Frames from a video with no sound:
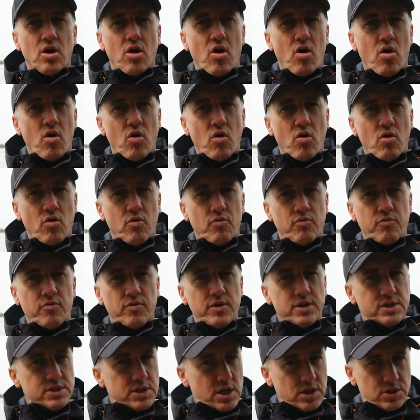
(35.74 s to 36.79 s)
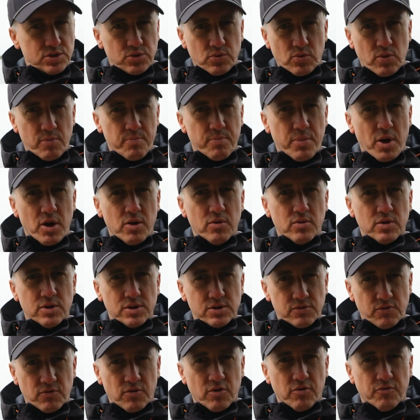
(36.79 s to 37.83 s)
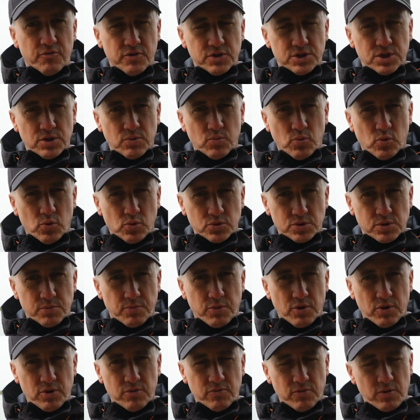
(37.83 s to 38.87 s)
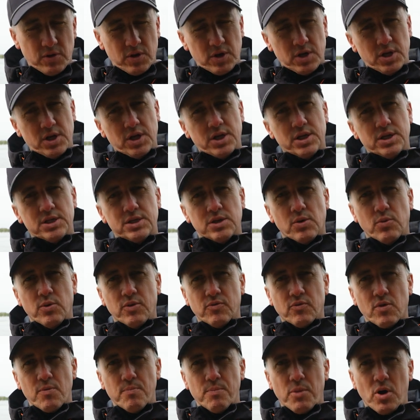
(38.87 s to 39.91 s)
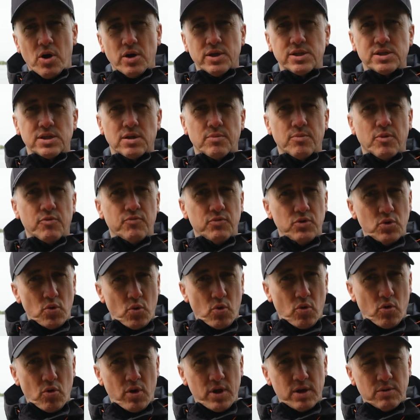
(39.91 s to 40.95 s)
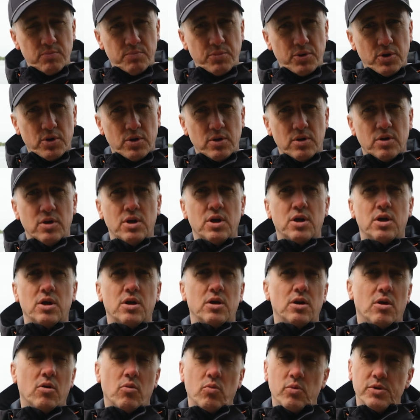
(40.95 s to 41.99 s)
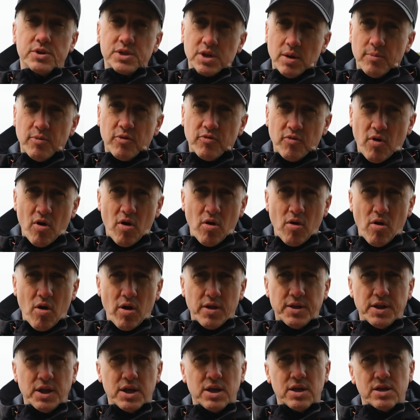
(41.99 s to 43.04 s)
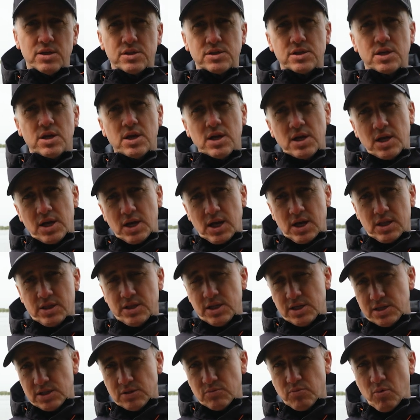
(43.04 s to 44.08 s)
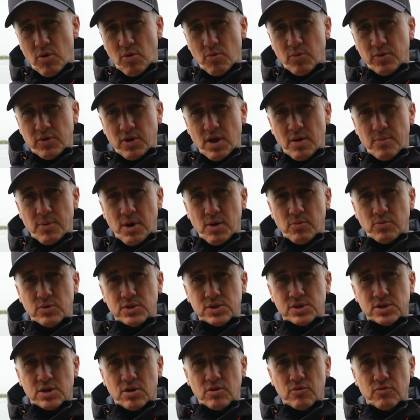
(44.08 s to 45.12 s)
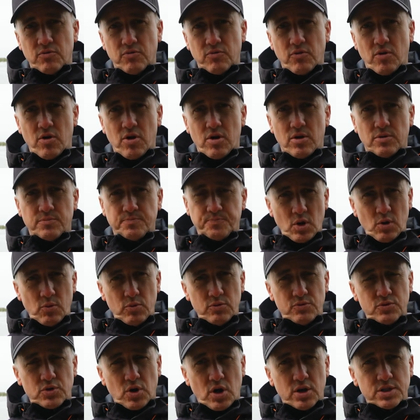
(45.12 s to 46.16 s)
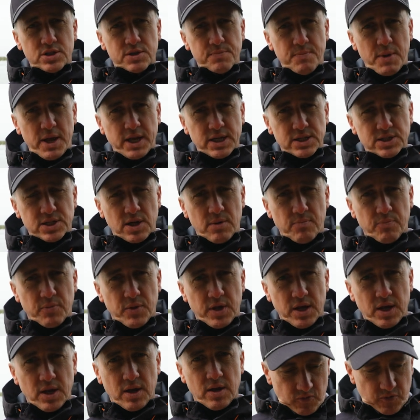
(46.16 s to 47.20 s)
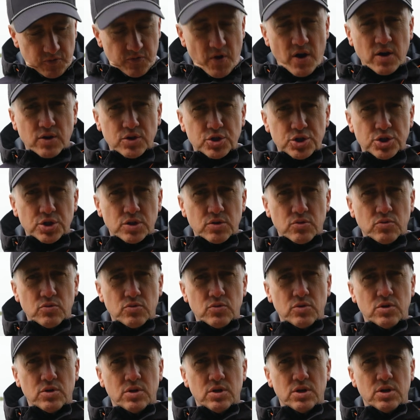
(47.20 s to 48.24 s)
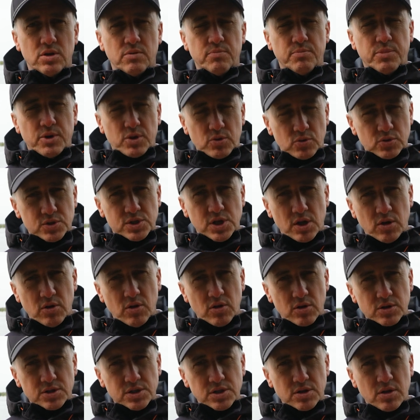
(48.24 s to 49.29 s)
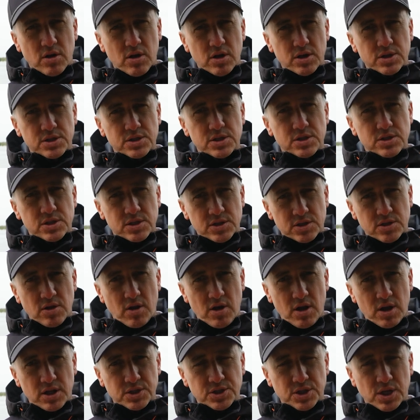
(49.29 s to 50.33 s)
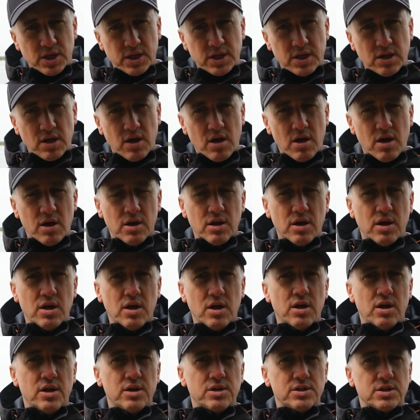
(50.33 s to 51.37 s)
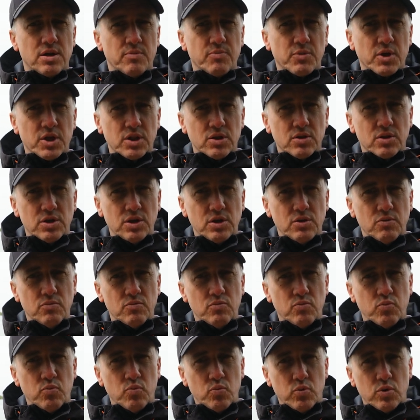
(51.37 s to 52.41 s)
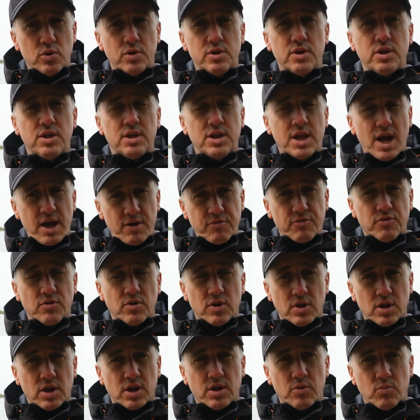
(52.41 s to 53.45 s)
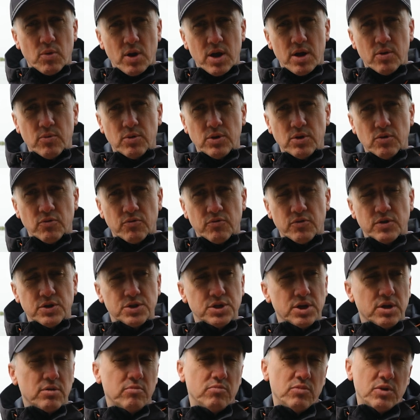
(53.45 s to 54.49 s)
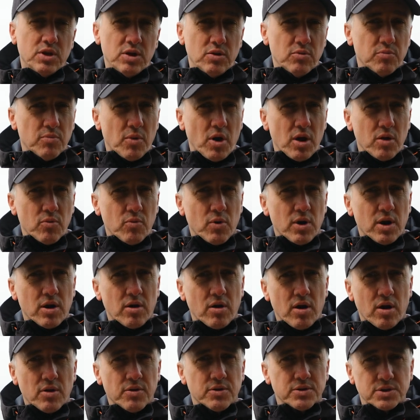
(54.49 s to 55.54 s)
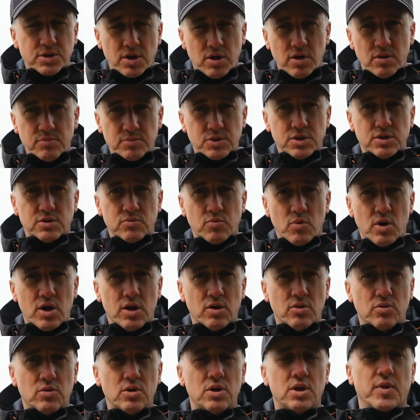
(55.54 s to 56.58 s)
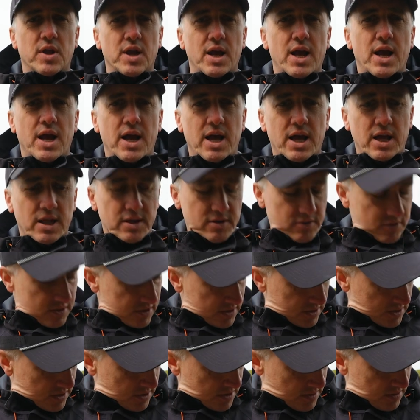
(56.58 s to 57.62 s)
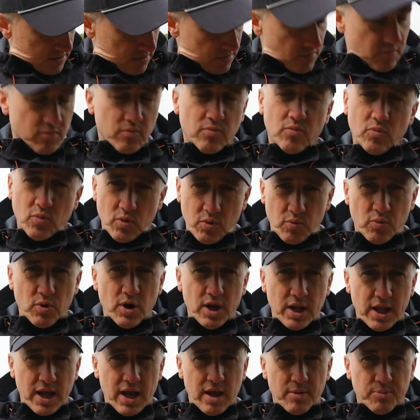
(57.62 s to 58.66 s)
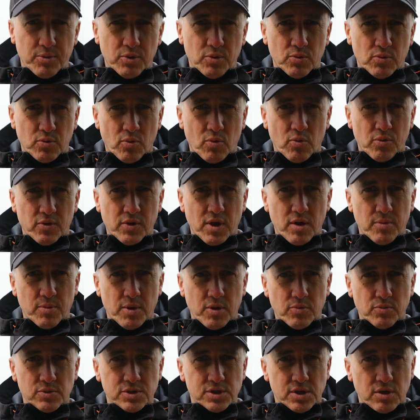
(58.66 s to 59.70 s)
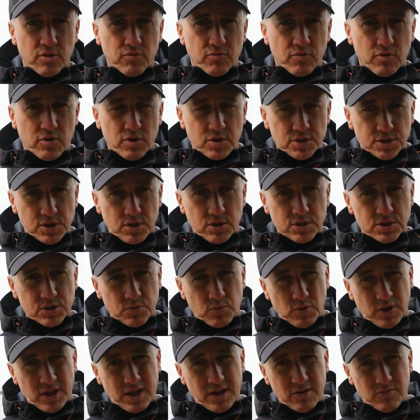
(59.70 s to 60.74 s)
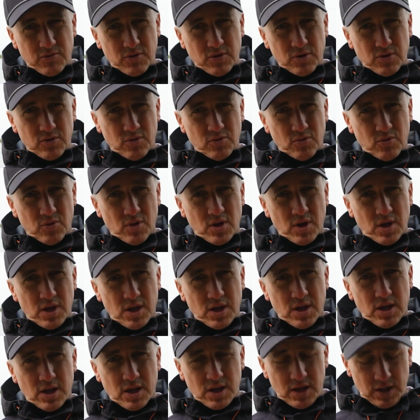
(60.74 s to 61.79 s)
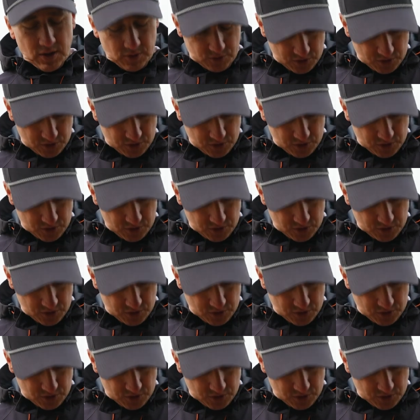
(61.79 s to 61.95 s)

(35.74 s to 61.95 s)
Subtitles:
of essential components for a fishing waterproof. So we've combined some of your input along with some of our ideas, and this is what we've come up with so far. Tried to make something functional but also looks nice. It's stylishly cut, something that you would definitely wear when you're fishing, you might wear at other times as well, and we're really happy with what we've come up with so far. So I just want to give you a little